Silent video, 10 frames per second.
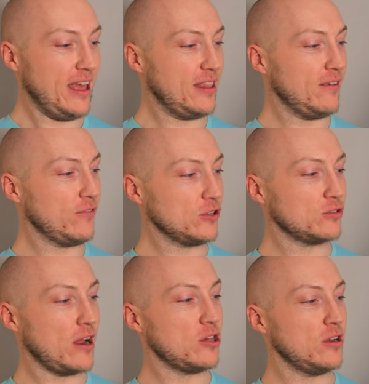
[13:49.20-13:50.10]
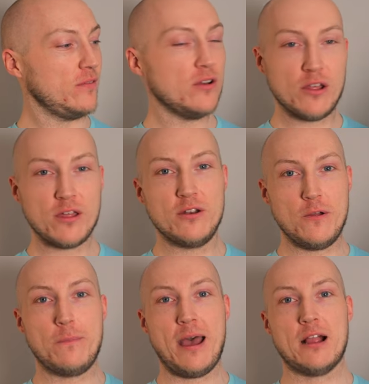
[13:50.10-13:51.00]
The frustration of another
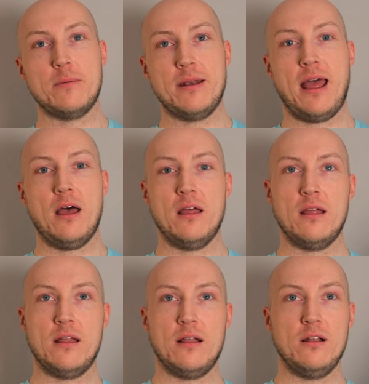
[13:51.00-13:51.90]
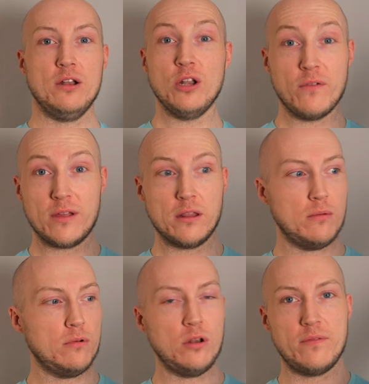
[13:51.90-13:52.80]
new pair coming out, loving
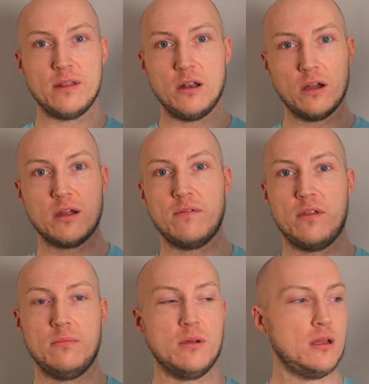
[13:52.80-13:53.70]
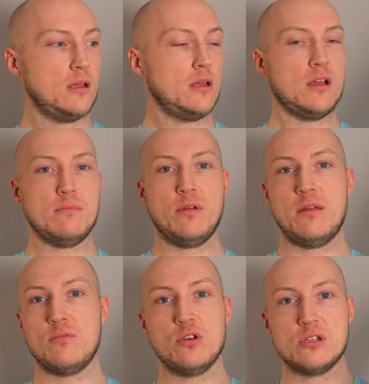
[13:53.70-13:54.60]
them, loving the look of them, but
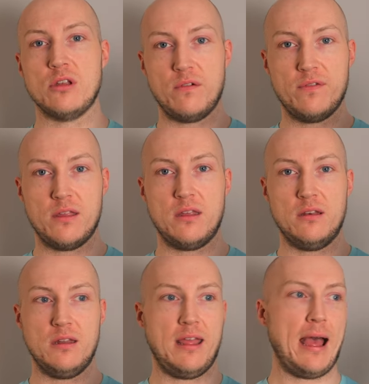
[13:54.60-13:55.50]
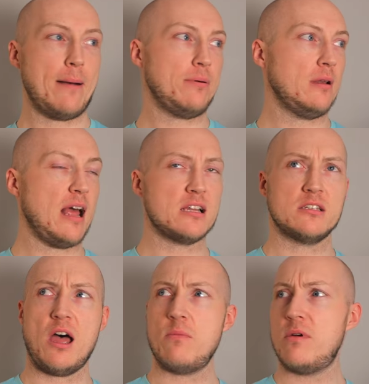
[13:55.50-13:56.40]
them just not fitting. It happened last
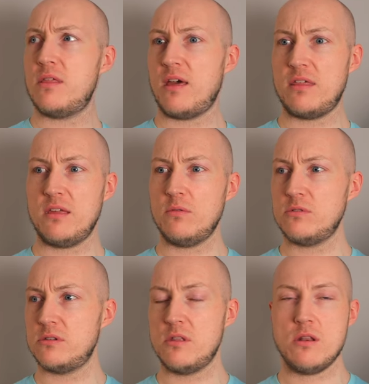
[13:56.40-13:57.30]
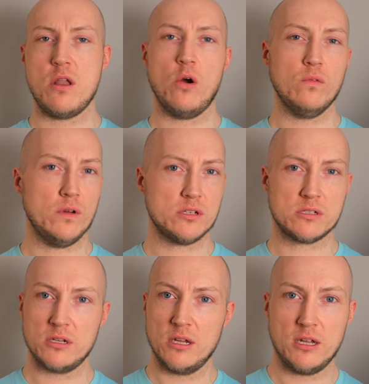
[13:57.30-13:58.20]
time with, I think it was the Novus.